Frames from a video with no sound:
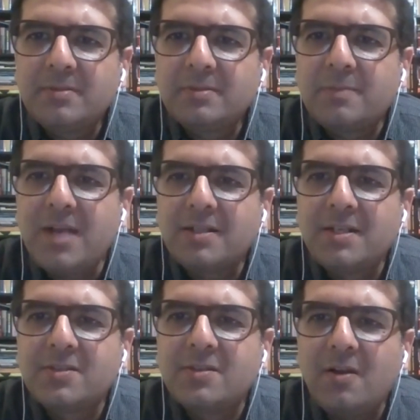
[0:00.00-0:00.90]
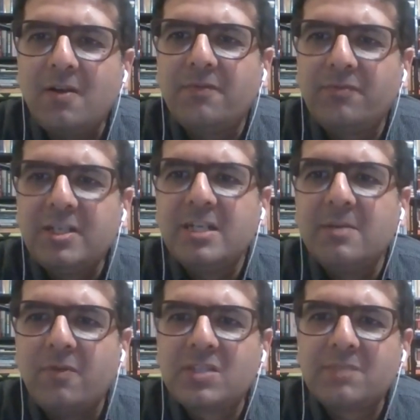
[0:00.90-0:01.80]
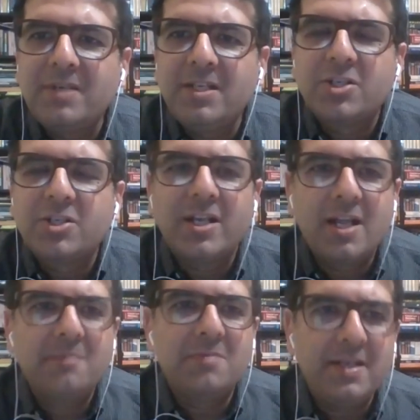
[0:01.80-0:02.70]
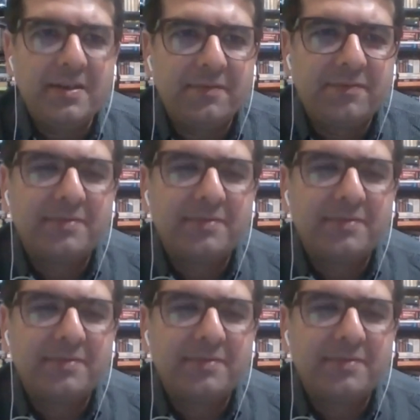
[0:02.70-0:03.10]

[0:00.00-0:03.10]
the practice of freedom of speech and belief?